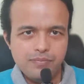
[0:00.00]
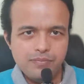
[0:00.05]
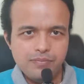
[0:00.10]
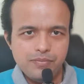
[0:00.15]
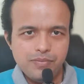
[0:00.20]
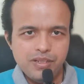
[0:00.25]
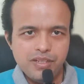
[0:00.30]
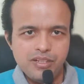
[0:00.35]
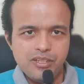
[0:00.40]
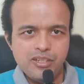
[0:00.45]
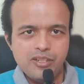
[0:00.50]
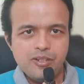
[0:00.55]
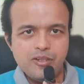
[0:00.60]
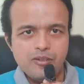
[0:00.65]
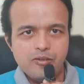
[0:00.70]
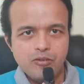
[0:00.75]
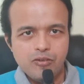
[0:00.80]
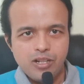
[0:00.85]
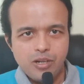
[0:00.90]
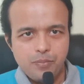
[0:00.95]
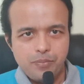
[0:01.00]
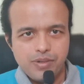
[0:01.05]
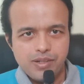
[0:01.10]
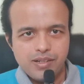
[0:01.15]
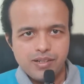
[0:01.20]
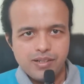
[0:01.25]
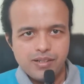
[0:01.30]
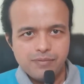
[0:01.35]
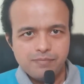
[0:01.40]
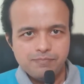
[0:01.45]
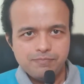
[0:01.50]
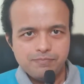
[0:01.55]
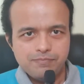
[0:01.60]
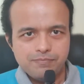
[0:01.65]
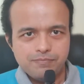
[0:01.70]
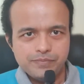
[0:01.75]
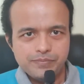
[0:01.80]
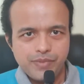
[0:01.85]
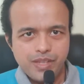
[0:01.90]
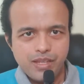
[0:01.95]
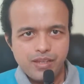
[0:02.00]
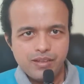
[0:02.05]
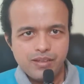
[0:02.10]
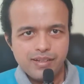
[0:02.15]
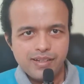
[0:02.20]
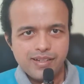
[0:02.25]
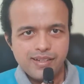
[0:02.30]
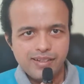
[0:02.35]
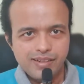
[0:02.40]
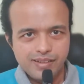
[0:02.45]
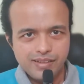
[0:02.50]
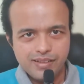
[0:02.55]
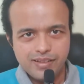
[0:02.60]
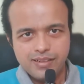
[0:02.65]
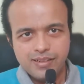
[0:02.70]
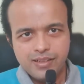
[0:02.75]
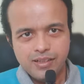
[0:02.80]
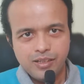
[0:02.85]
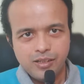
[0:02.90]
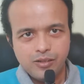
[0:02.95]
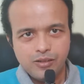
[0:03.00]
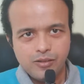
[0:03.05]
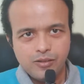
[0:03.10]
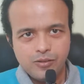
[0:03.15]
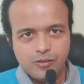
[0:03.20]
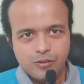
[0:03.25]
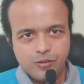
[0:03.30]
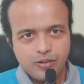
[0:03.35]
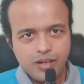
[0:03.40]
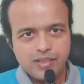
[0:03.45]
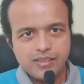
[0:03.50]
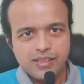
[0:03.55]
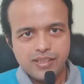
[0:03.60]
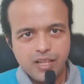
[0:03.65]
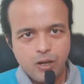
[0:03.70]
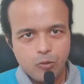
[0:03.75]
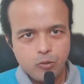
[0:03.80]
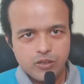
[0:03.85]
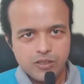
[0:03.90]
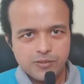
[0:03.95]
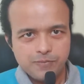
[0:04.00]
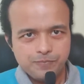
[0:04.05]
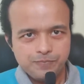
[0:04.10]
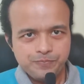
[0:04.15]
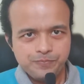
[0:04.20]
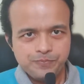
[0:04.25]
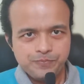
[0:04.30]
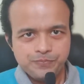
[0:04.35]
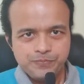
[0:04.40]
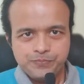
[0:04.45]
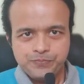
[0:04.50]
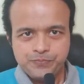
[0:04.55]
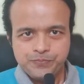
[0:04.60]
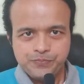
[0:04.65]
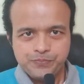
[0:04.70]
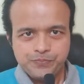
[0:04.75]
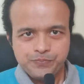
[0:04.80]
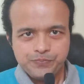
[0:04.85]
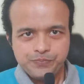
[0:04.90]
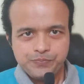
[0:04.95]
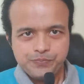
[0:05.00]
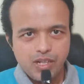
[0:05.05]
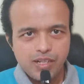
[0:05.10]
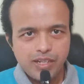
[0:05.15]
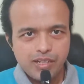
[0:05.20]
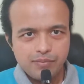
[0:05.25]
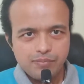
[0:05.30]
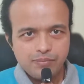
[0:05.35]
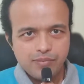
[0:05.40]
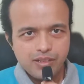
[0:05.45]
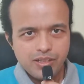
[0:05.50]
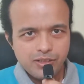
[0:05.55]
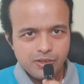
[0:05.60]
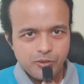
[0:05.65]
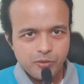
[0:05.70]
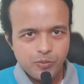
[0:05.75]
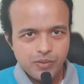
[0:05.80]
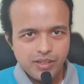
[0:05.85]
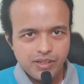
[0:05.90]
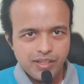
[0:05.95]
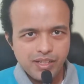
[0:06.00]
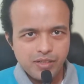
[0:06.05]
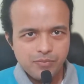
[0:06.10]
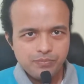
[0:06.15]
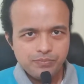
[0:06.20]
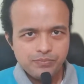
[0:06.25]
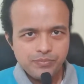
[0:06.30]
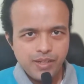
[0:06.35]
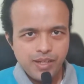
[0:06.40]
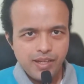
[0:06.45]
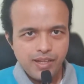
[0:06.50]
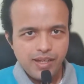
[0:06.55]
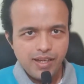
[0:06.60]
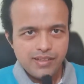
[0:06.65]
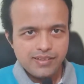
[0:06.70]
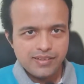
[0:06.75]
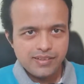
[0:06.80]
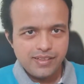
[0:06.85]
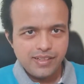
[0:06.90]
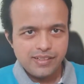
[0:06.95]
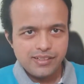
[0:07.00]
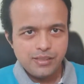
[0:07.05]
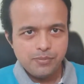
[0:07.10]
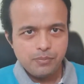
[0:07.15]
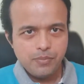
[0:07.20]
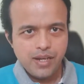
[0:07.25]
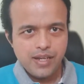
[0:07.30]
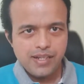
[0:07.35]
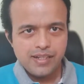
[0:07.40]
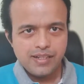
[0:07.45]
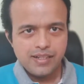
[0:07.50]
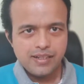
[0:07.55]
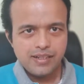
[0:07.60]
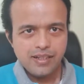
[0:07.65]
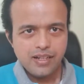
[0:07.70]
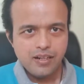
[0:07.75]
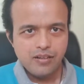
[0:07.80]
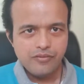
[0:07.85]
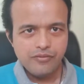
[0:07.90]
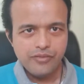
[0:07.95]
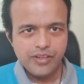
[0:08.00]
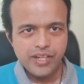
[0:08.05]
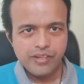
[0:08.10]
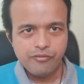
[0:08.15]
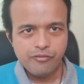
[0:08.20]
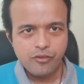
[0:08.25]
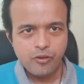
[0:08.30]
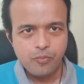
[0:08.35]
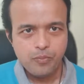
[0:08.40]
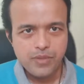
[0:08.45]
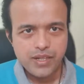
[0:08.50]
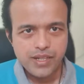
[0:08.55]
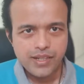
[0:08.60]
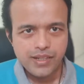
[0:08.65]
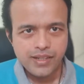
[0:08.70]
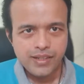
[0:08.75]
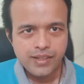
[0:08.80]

it should appear clear, or rather louder. Again, let's do it again. As I take the mic away from me,